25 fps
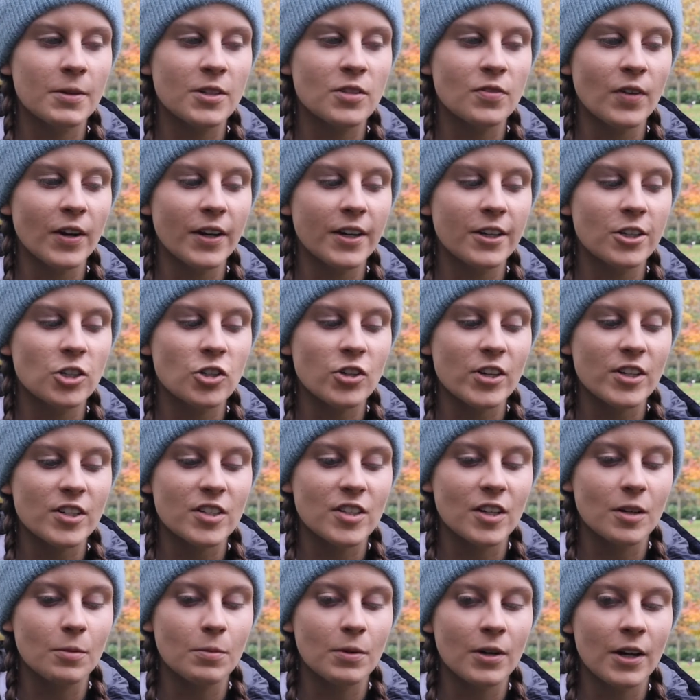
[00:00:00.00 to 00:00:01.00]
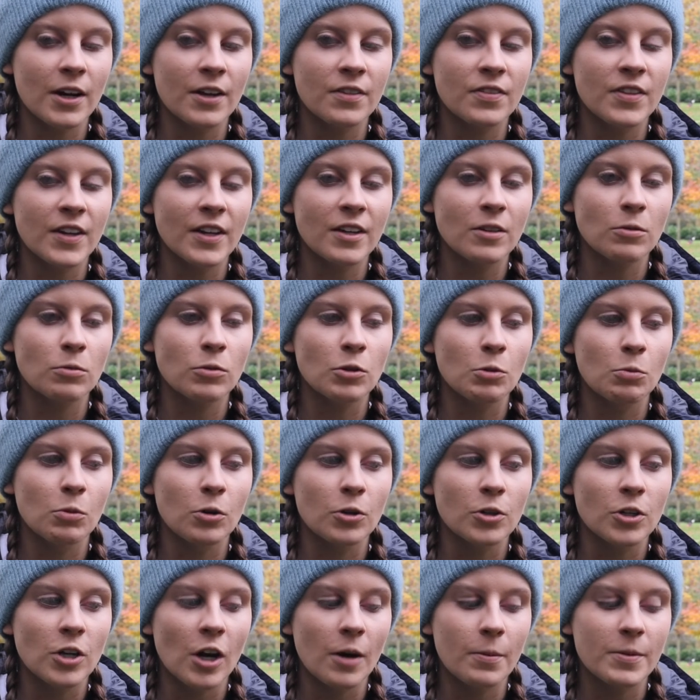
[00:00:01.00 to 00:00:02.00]
It's very interesting, but I think the
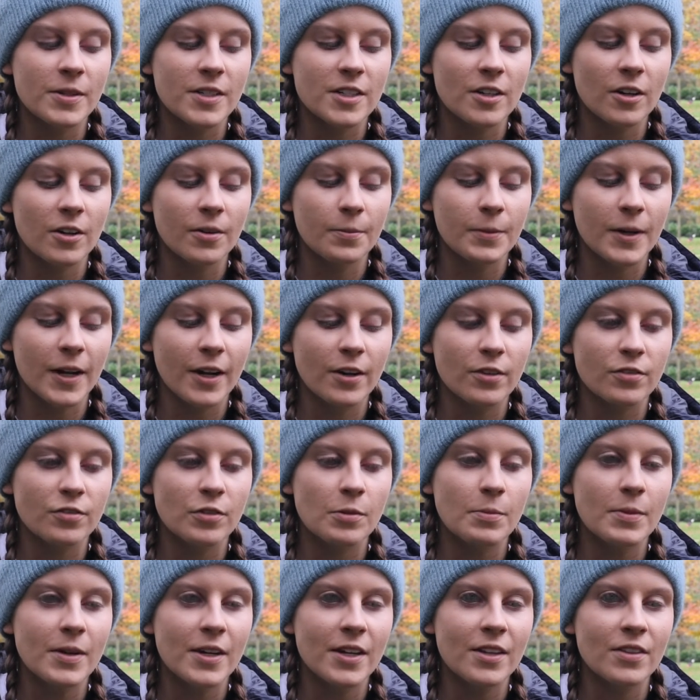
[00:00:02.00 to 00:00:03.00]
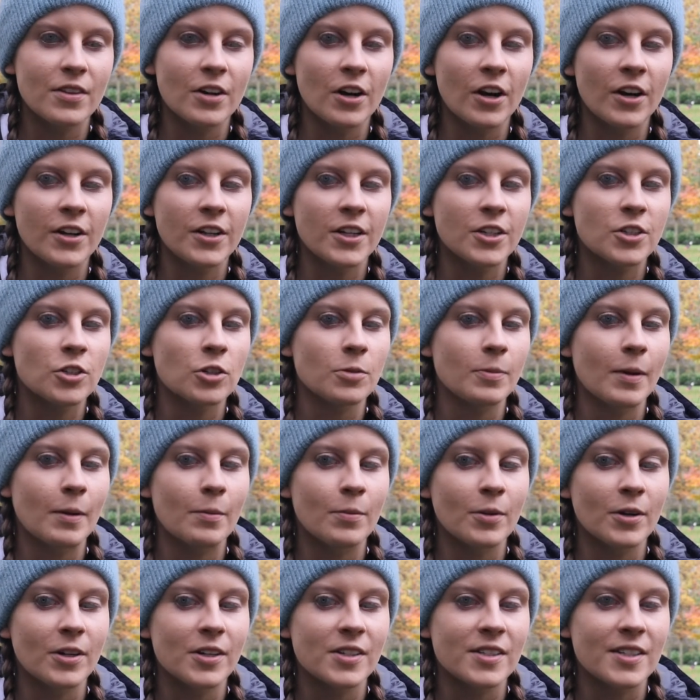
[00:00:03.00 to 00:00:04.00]
one common denominator for me that I need to
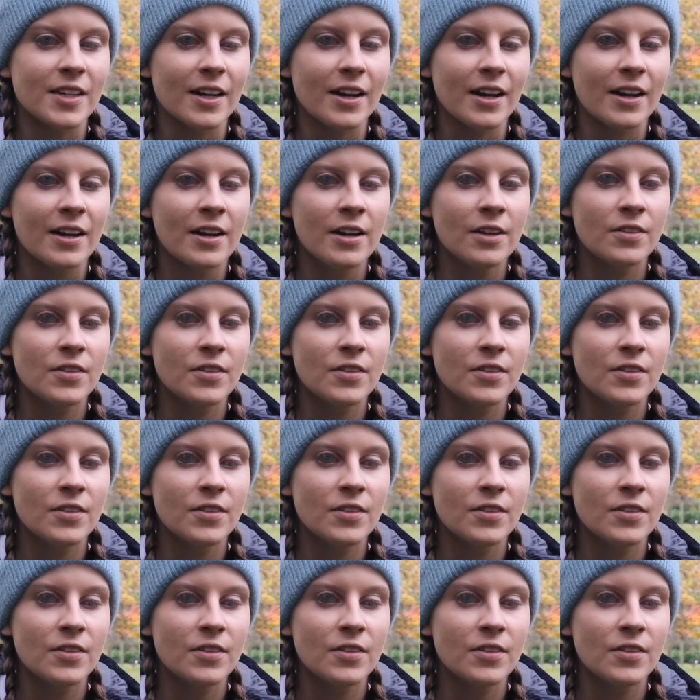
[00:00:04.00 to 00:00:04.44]
remember is that